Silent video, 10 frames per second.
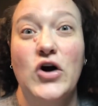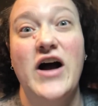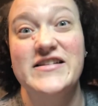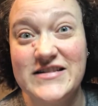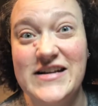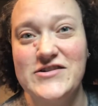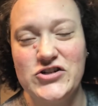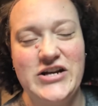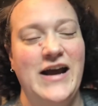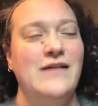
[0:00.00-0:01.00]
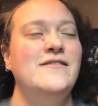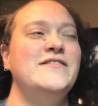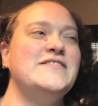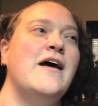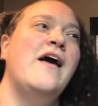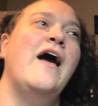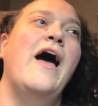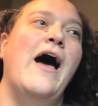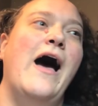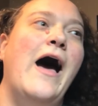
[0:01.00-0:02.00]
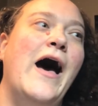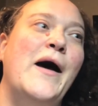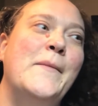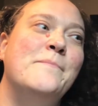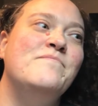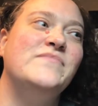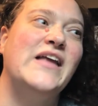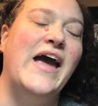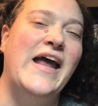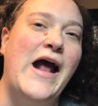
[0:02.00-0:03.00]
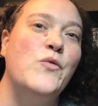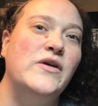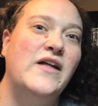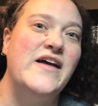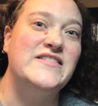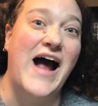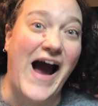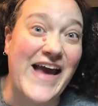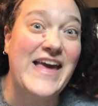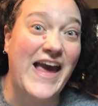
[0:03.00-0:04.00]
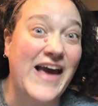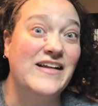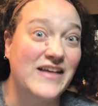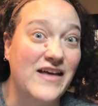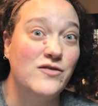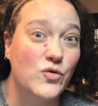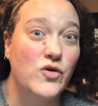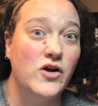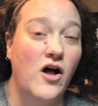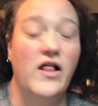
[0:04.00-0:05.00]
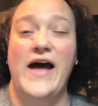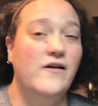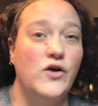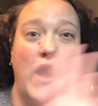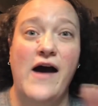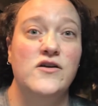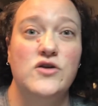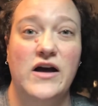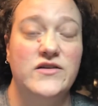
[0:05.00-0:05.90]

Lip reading: stitch channels. And I realized I can't get through it all. I don't know how you guys